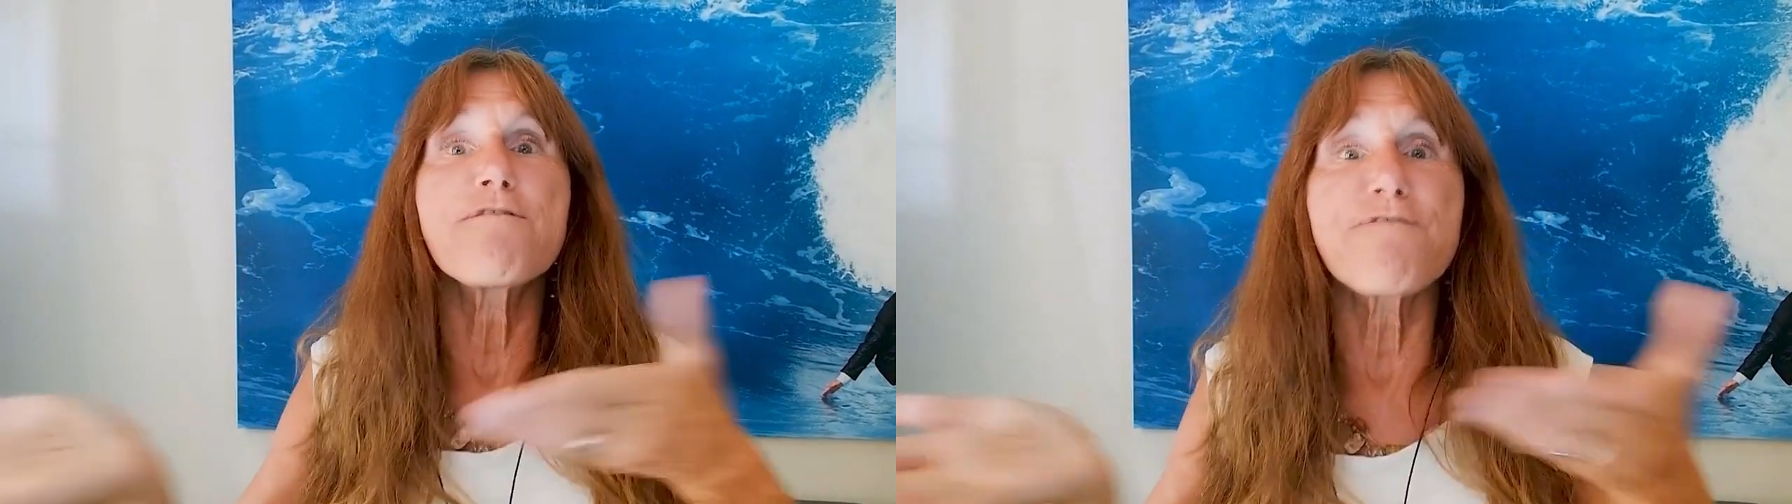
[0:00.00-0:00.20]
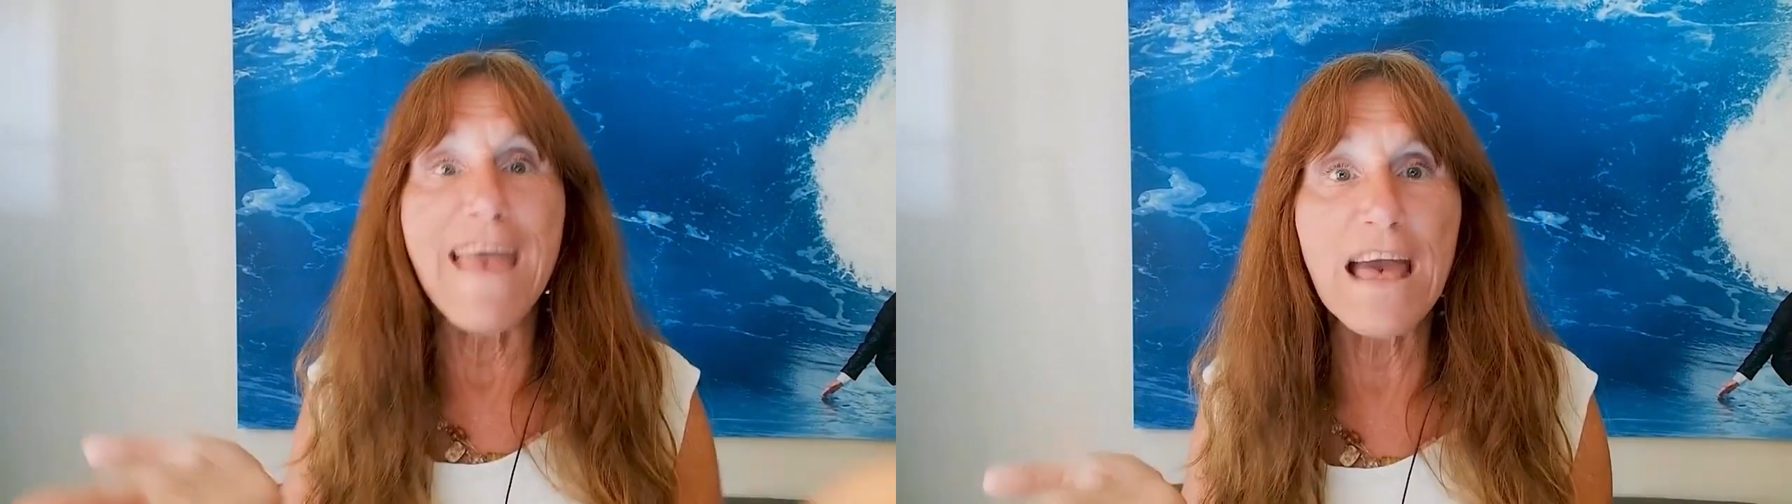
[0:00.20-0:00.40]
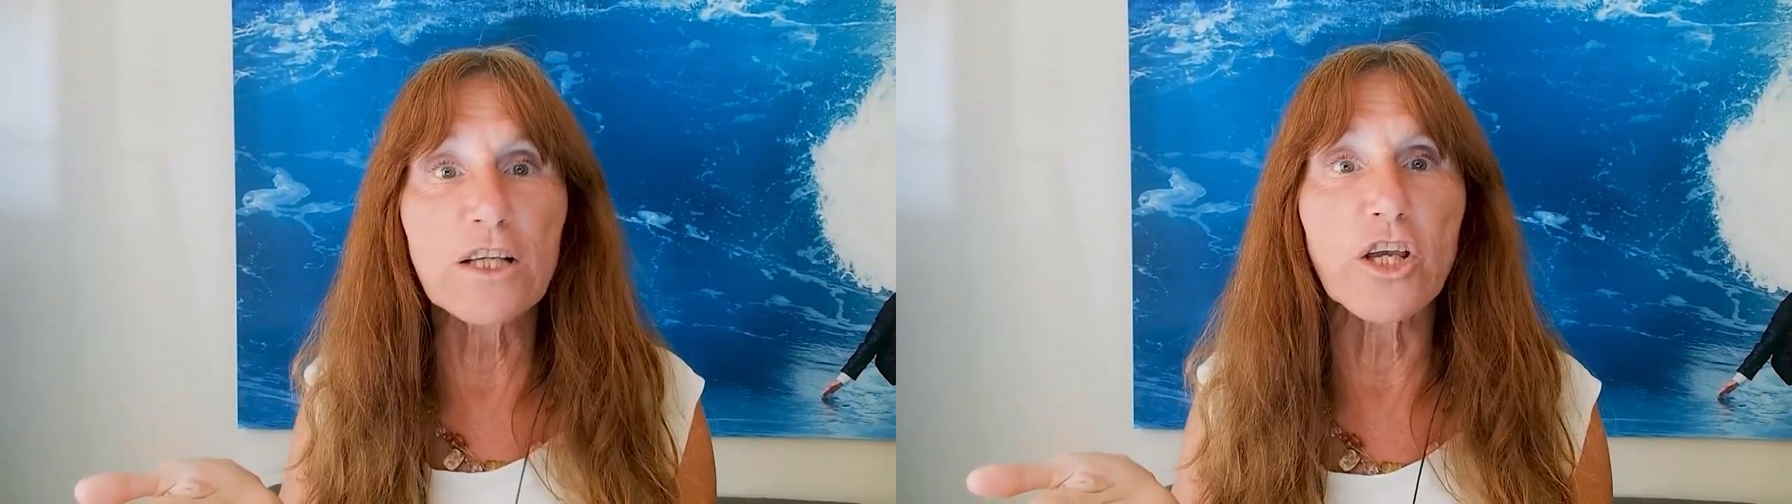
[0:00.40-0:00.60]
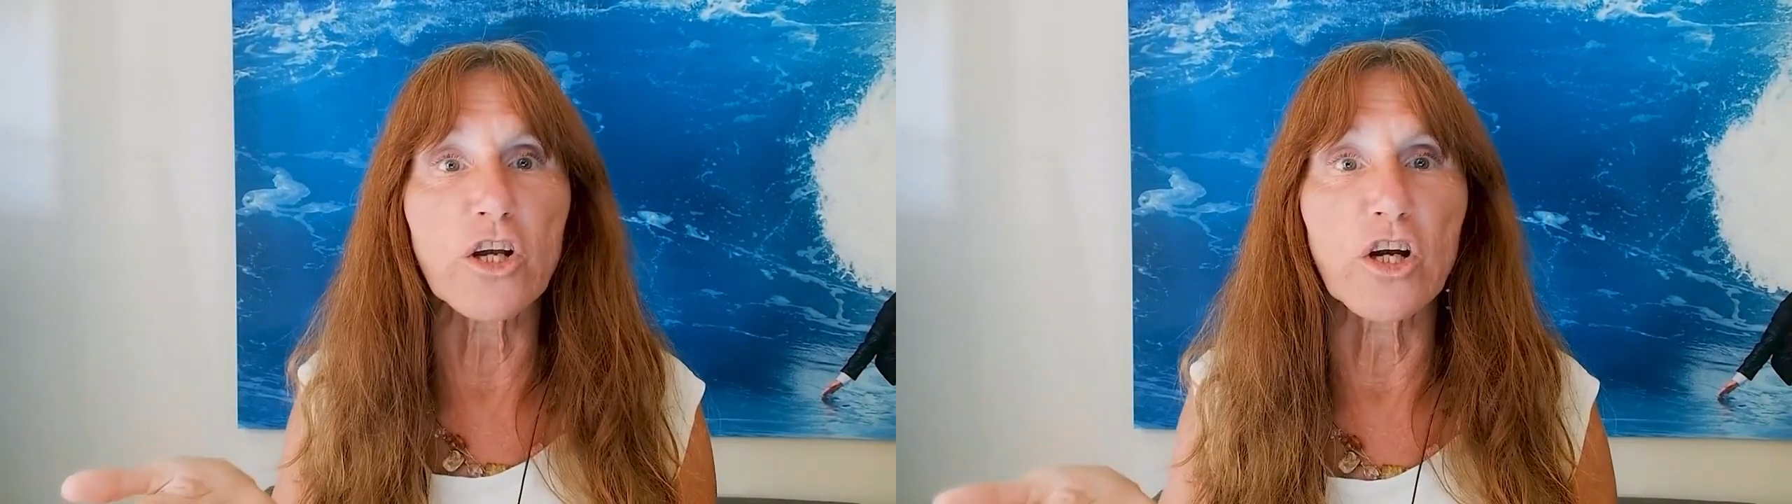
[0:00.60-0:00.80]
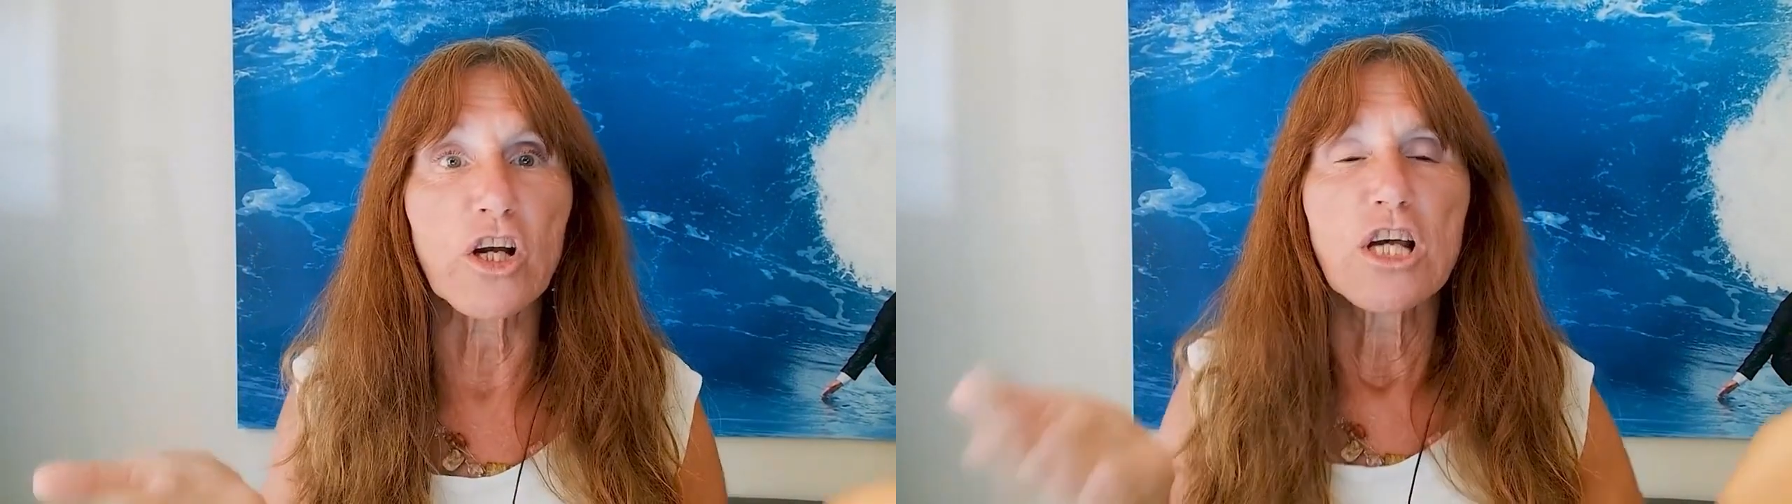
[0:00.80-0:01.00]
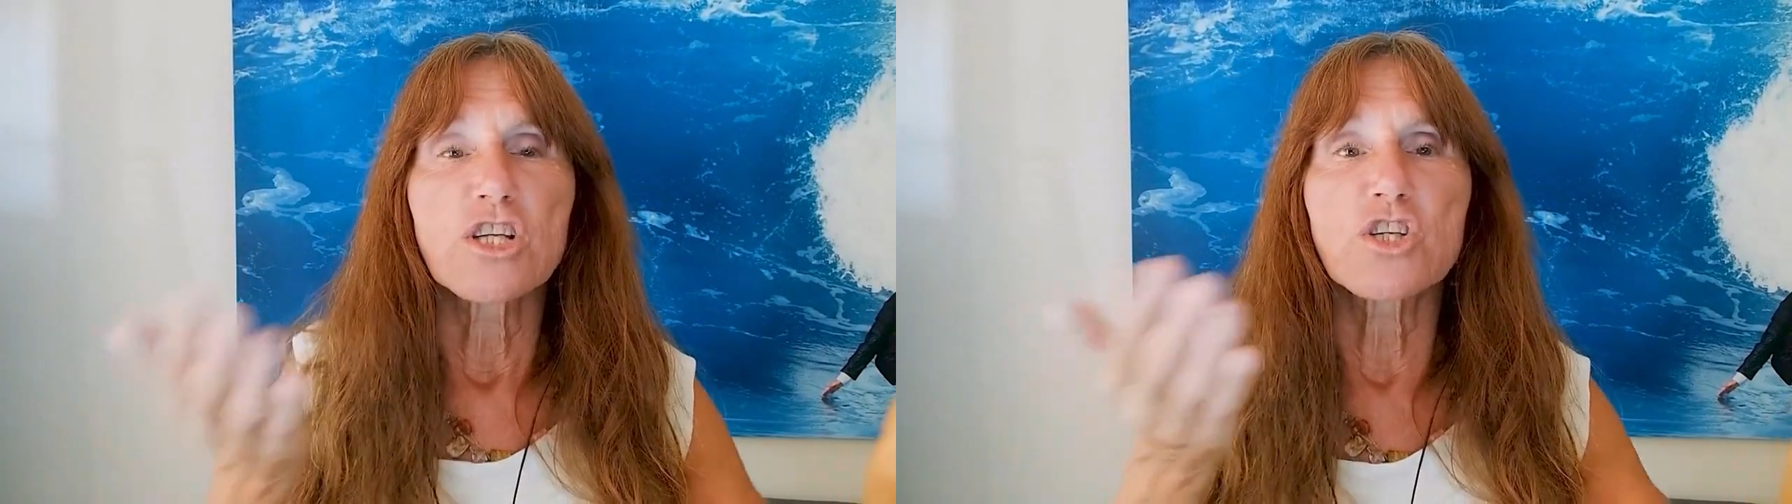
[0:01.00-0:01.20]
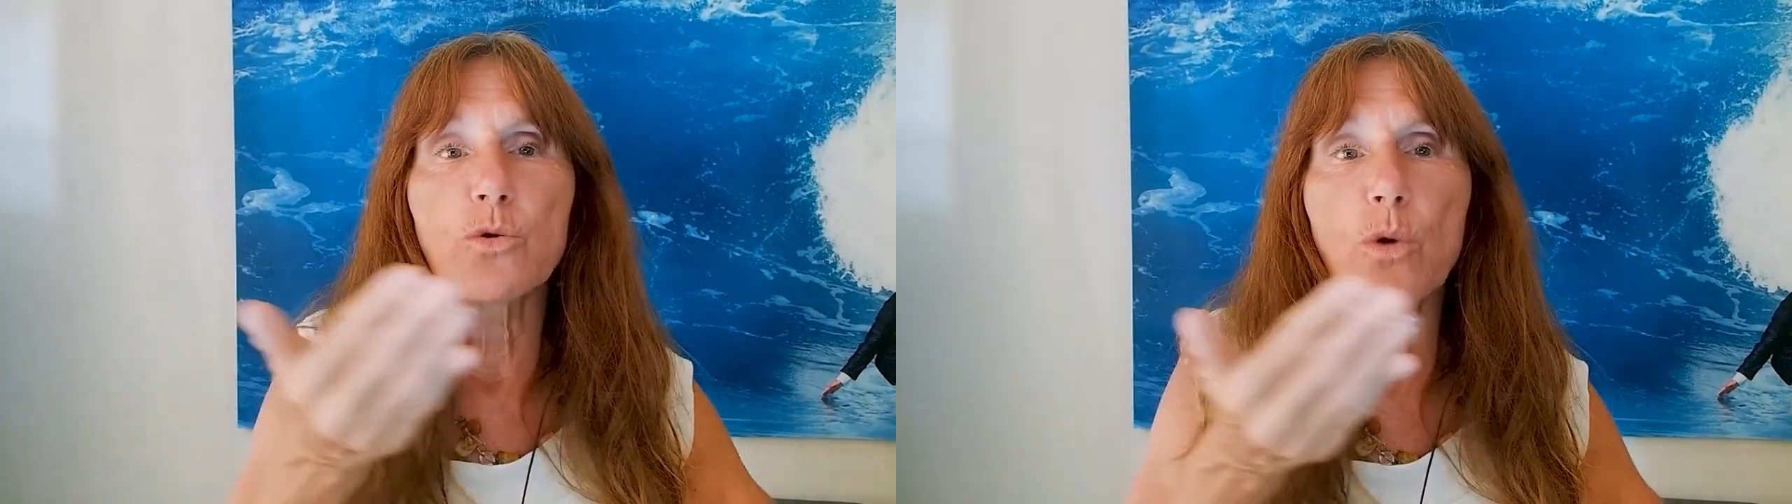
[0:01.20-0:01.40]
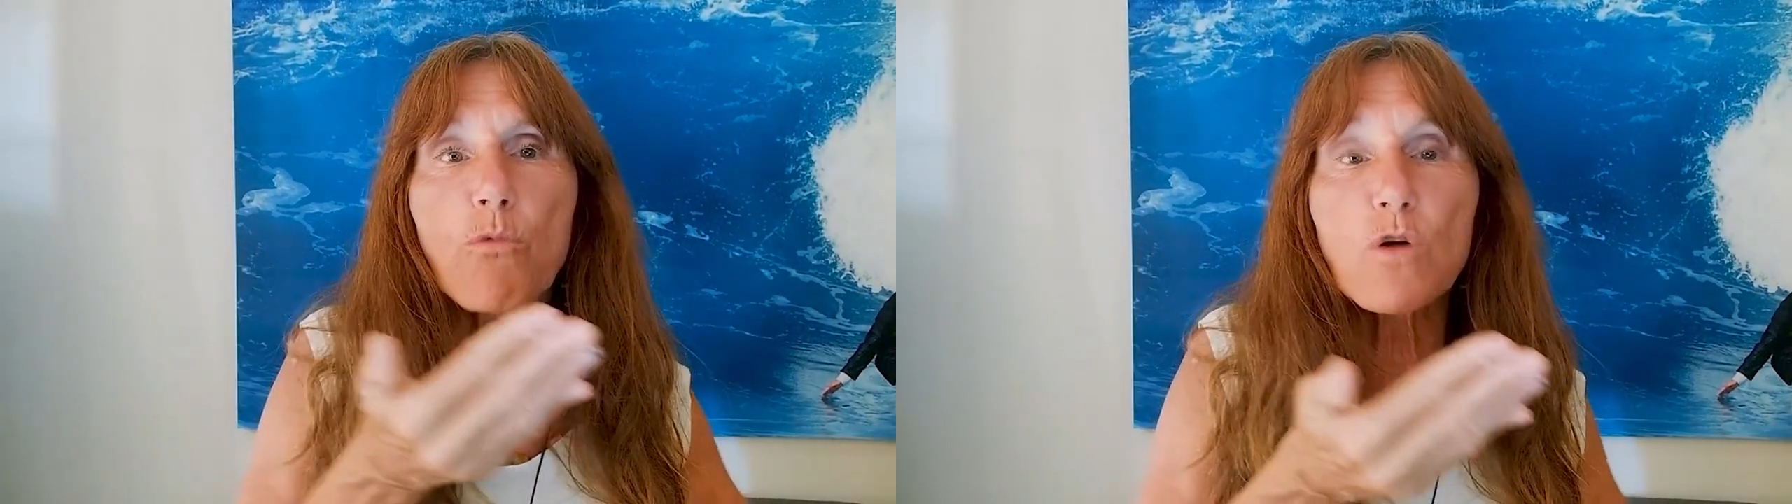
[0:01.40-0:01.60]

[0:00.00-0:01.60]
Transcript: failure to